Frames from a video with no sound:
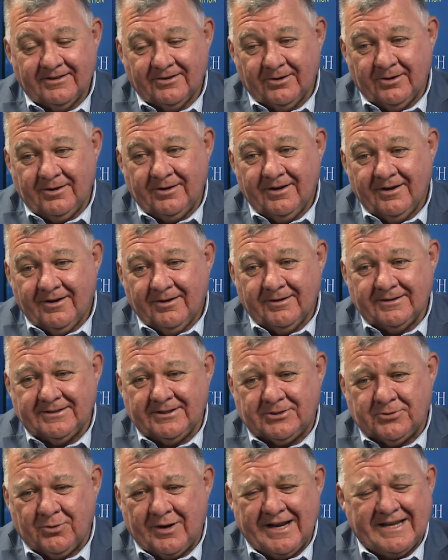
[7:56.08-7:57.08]
Well, it's
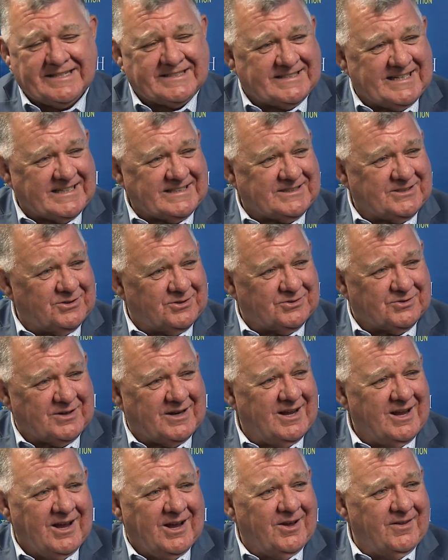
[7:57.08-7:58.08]
2060 or
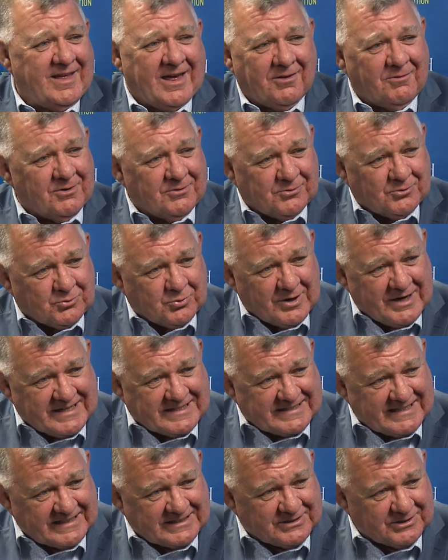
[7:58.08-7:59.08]
20, yes. But the other ones were
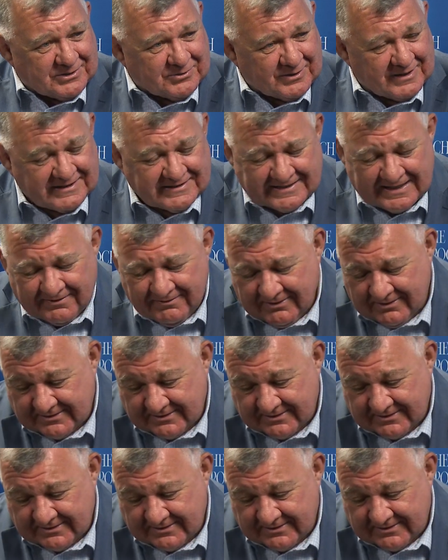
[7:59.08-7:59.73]
2060 or 2070 or